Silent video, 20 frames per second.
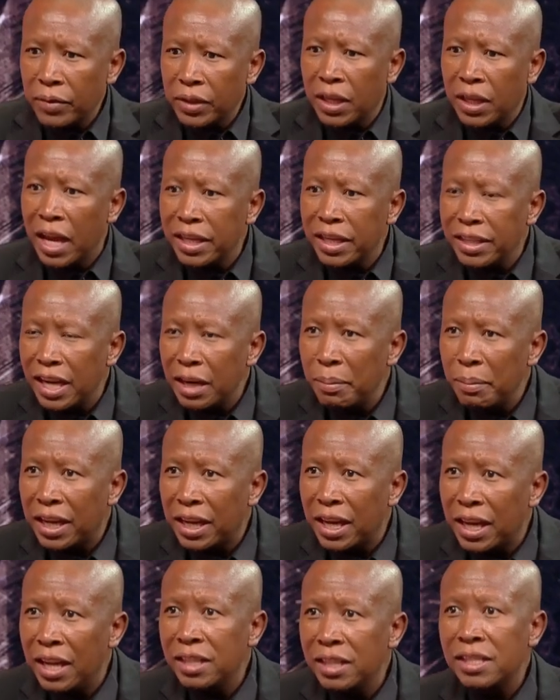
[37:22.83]
Gate and
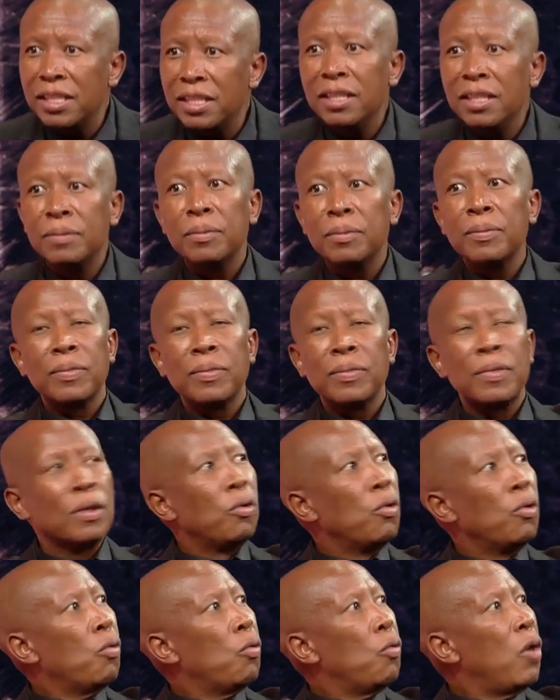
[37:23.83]
Mackenzie
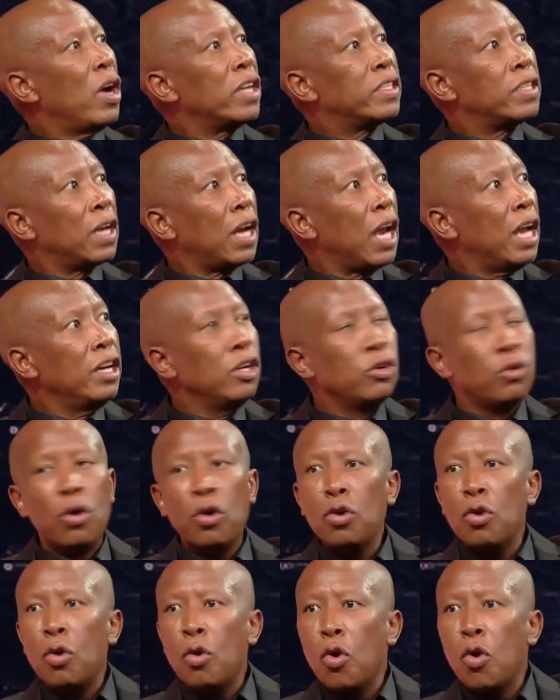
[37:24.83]
was running
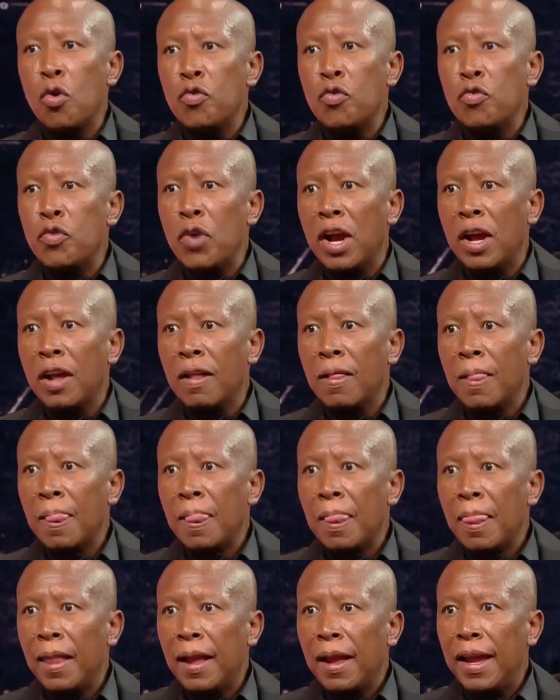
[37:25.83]
all over
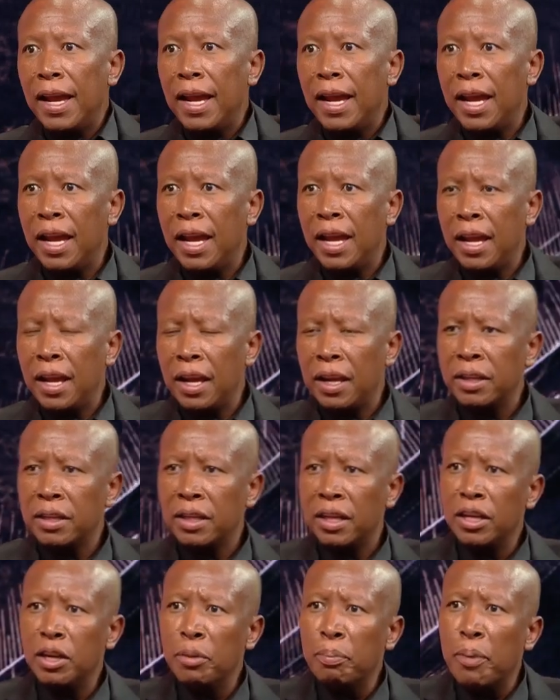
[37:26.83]

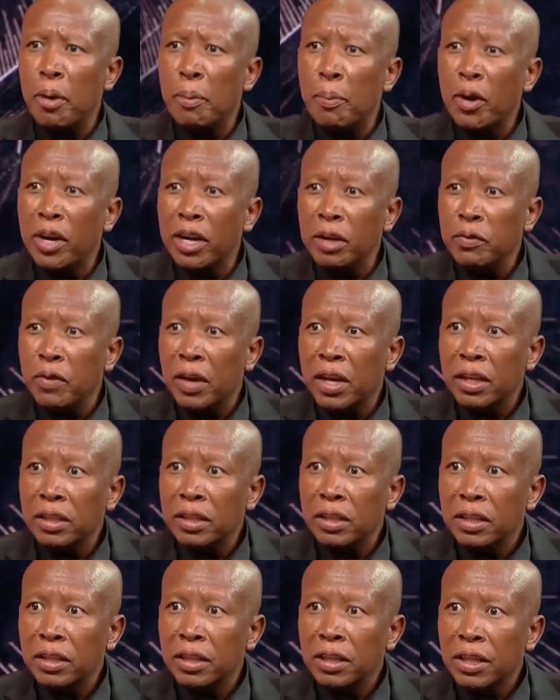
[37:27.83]
Limpopo River,
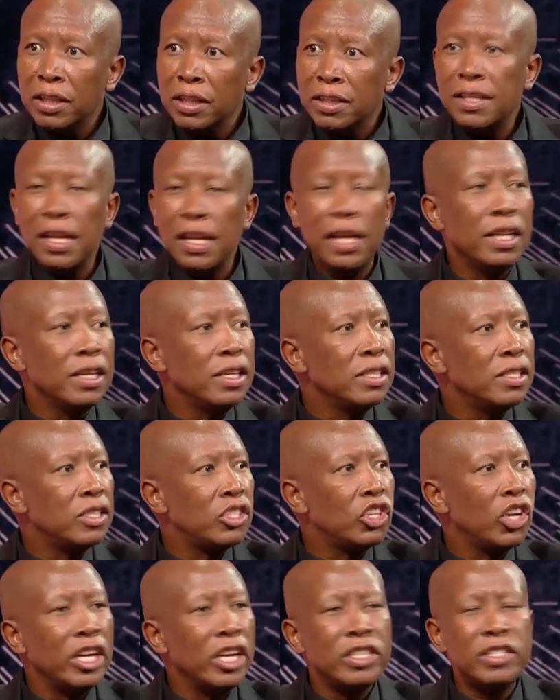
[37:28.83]
saying he's
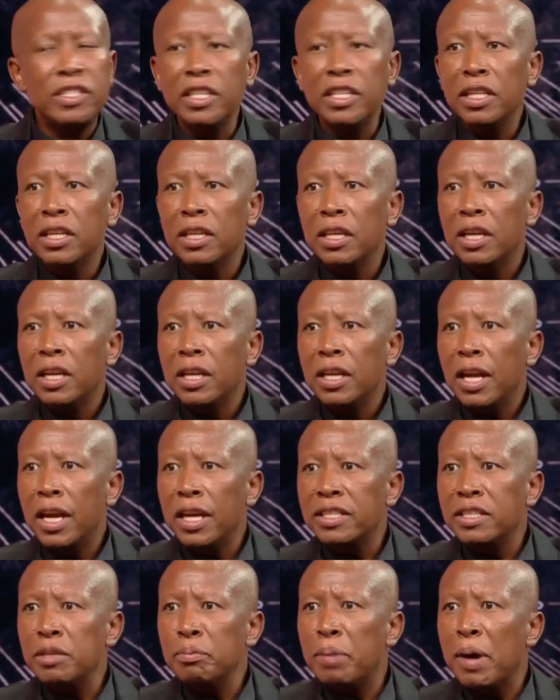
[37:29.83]
chasing
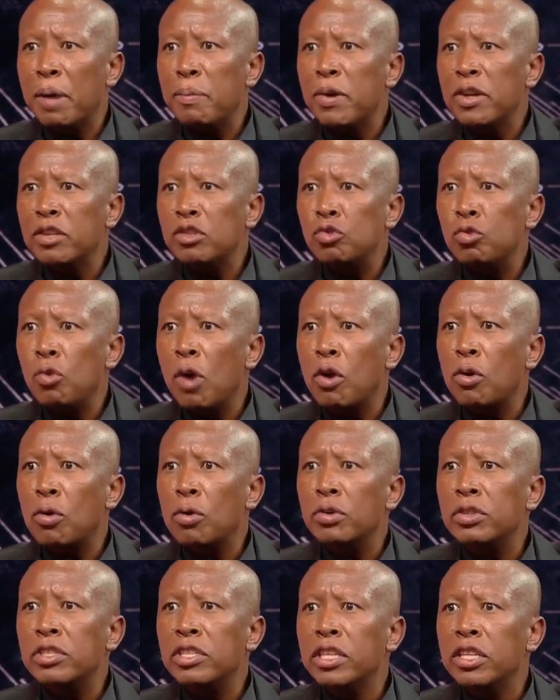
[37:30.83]
Zimbabweans who are
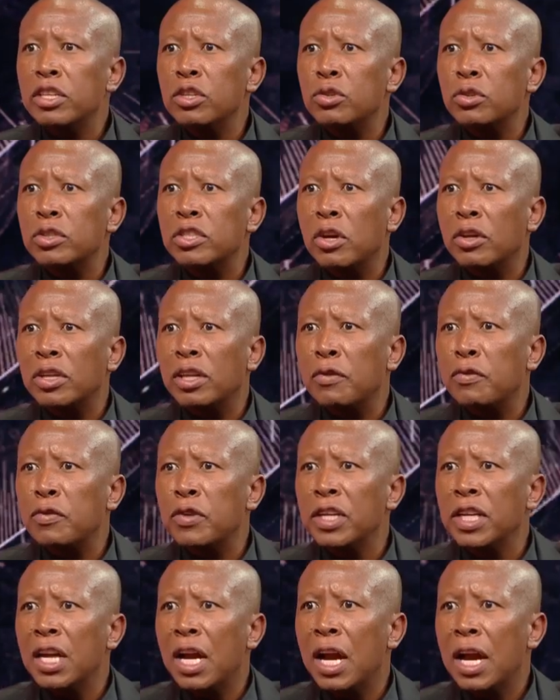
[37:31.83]
crossing into South
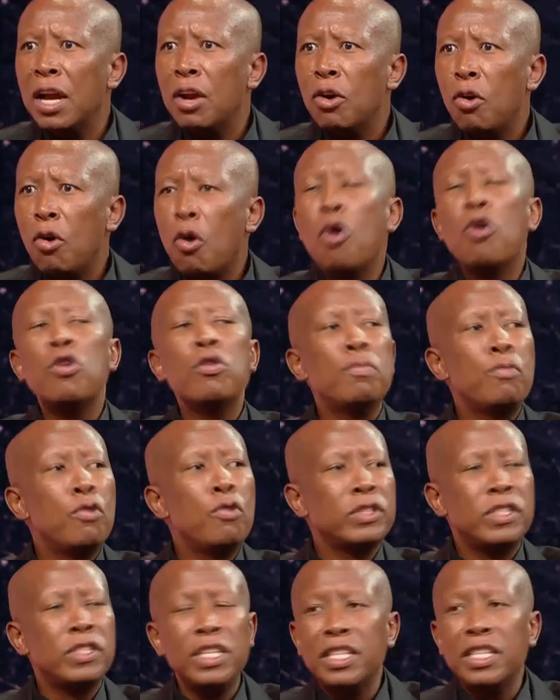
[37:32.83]
Africa,
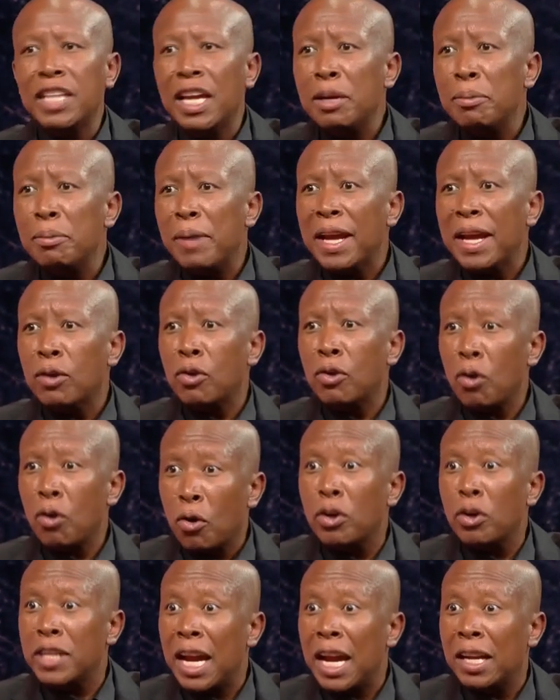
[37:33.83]
almost eaten by
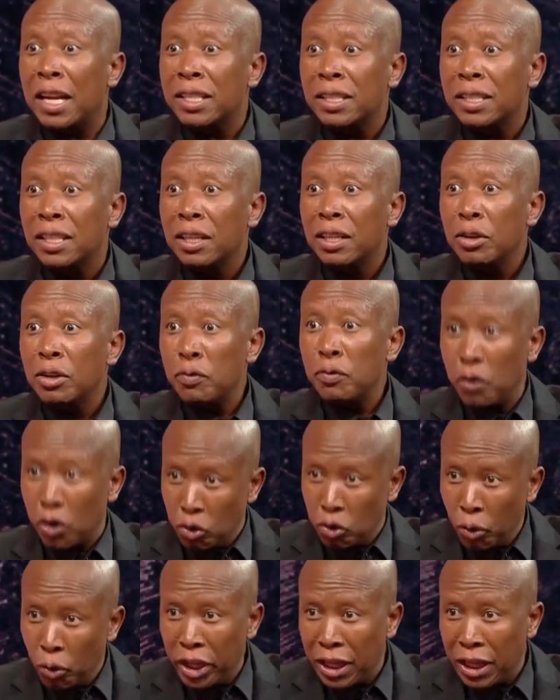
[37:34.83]
crocodiles for
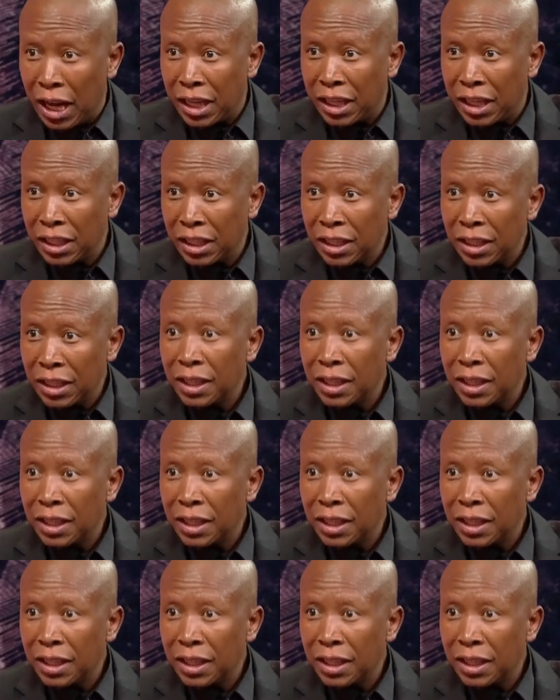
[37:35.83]
doing that.